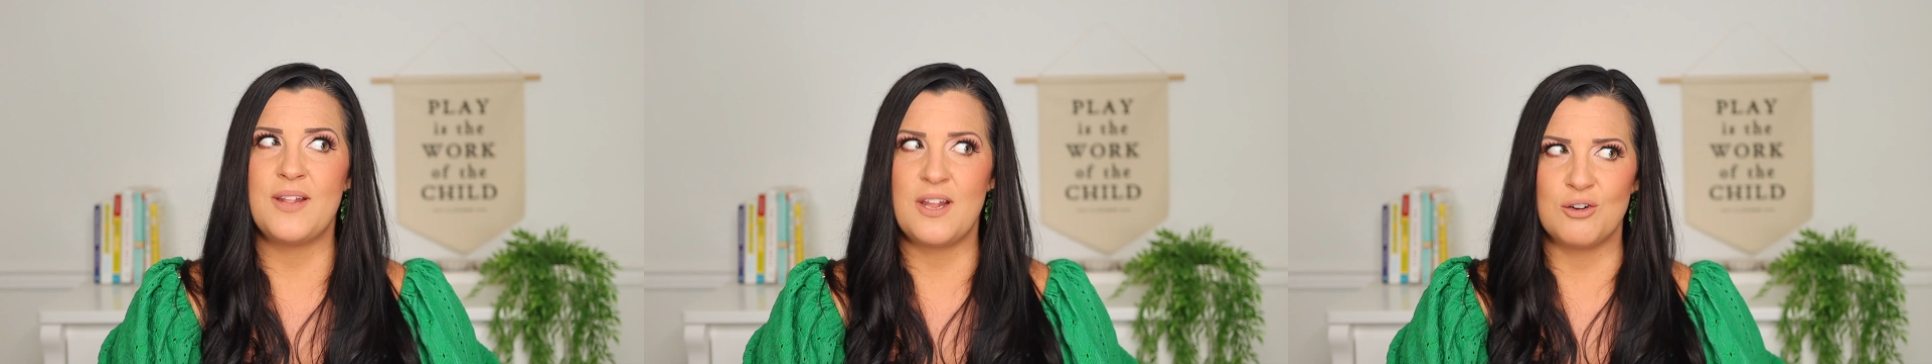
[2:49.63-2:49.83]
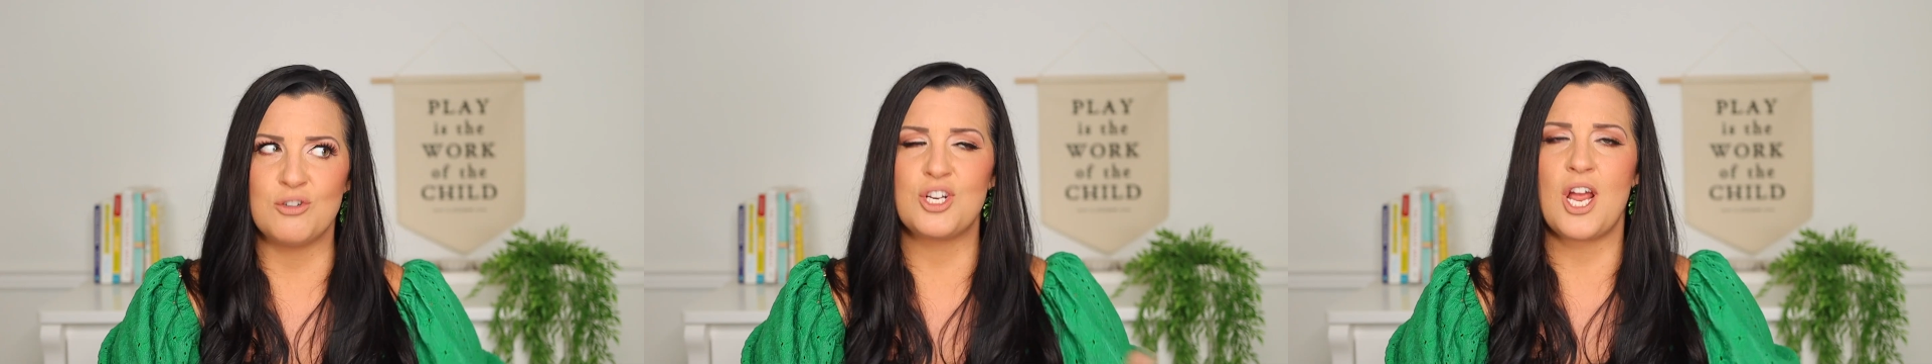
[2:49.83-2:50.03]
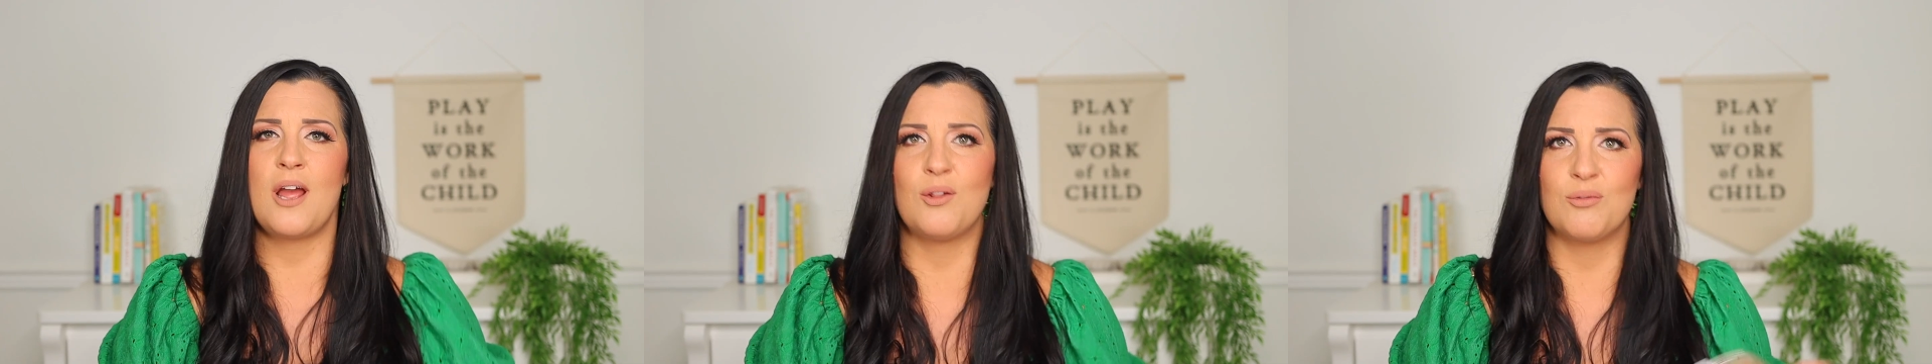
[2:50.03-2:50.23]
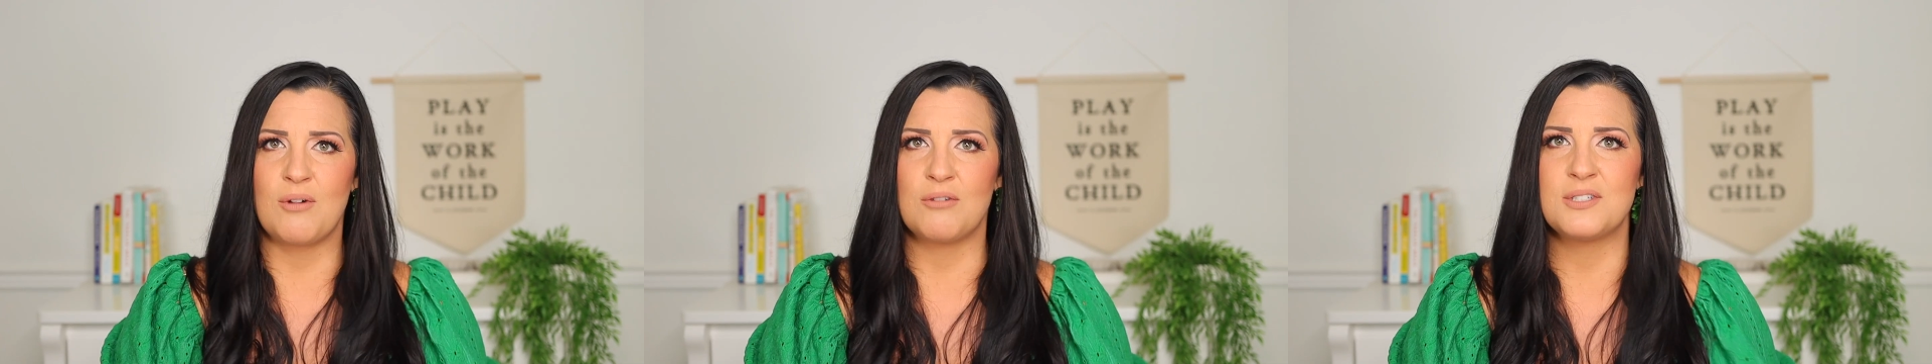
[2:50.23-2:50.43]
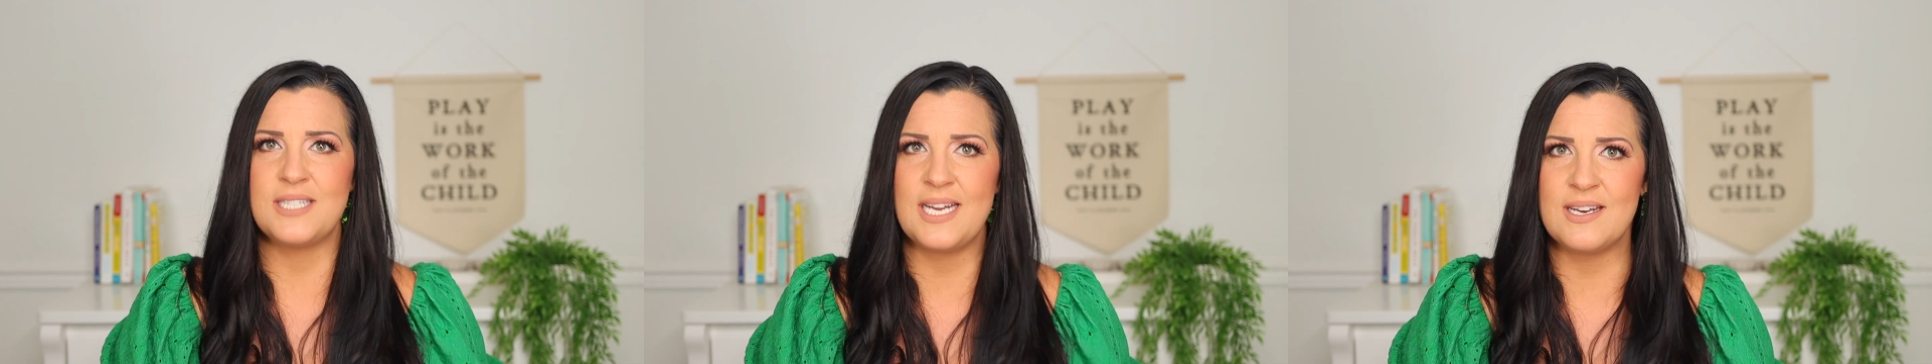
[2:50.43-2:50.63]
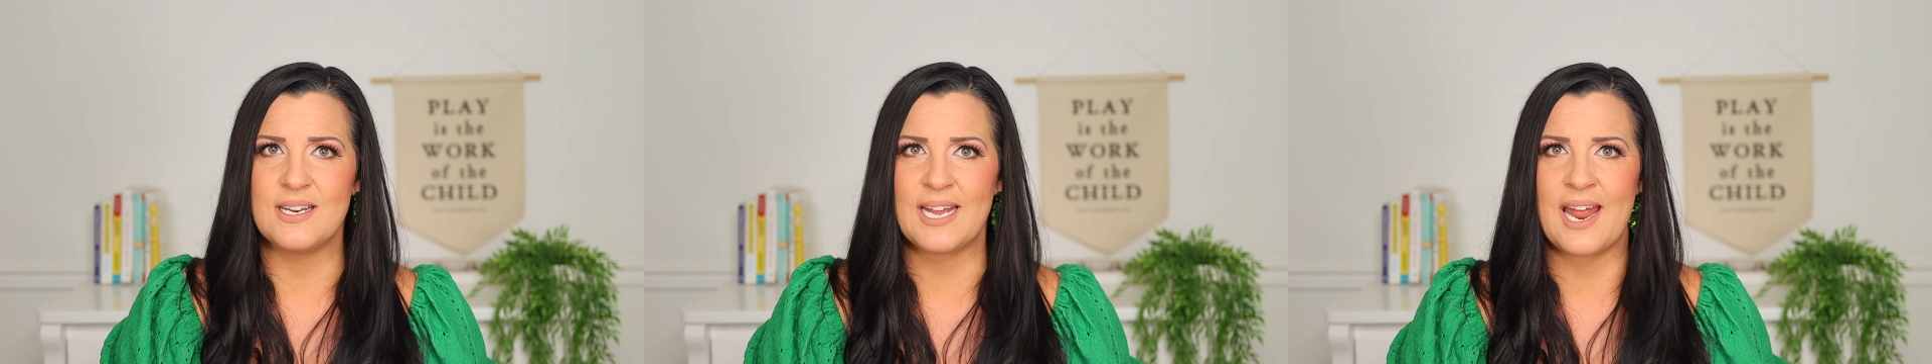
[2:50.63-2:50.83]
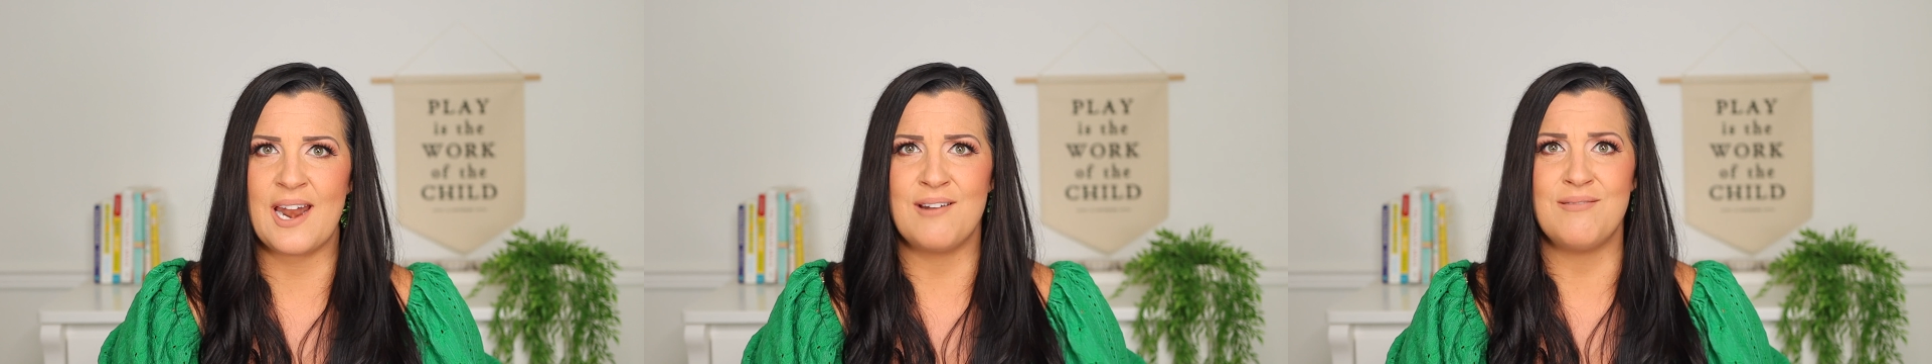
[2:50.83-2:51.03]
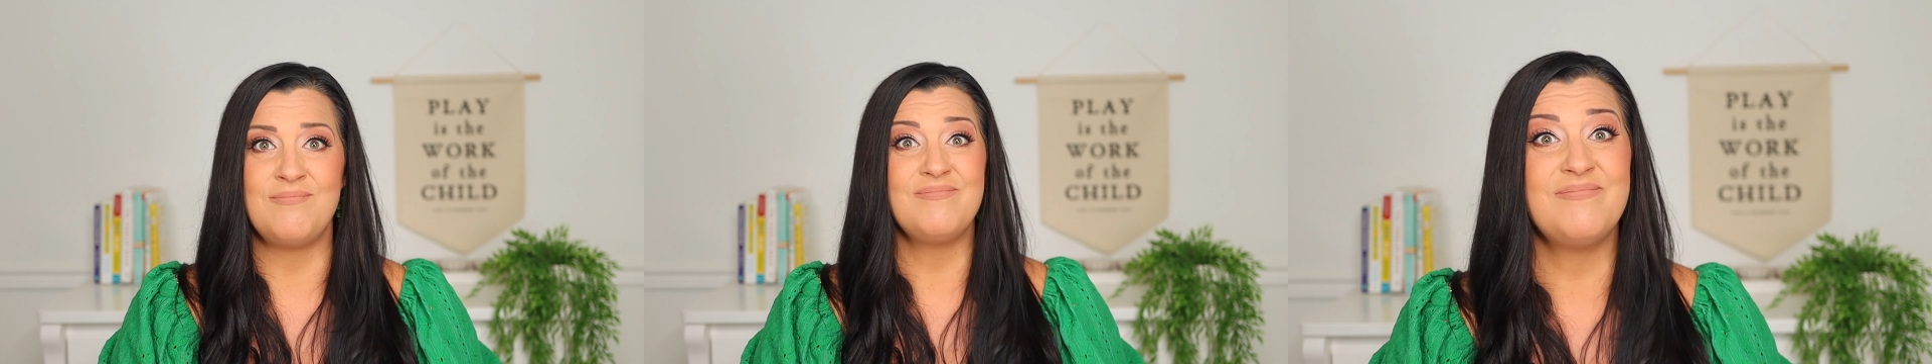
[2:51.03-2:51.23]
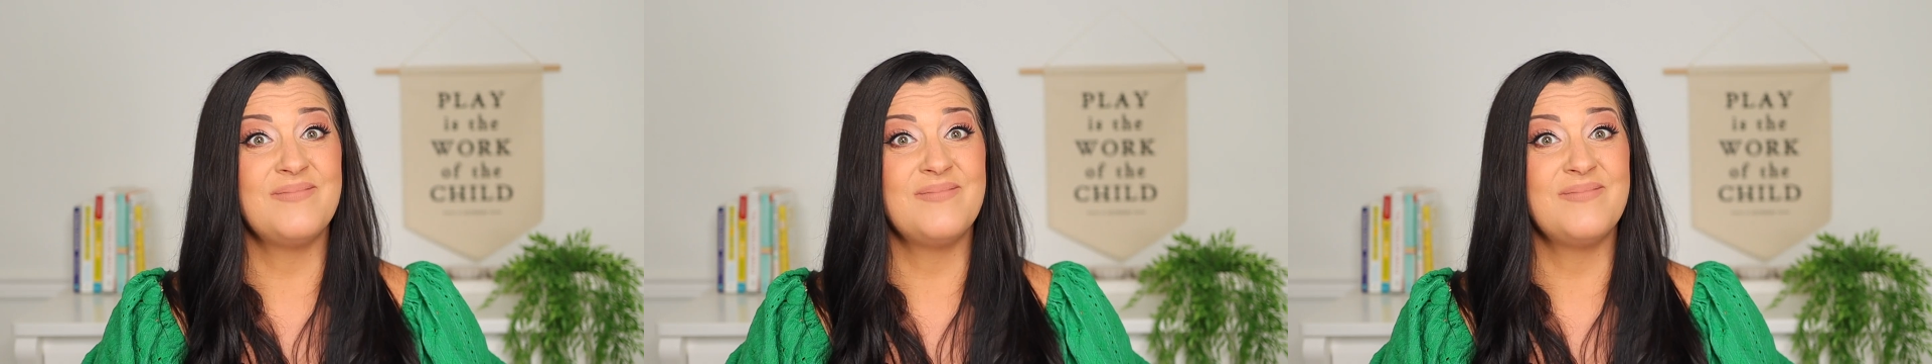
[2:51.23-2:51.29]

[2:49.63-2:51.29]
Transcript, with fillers: and then your child throws sand again,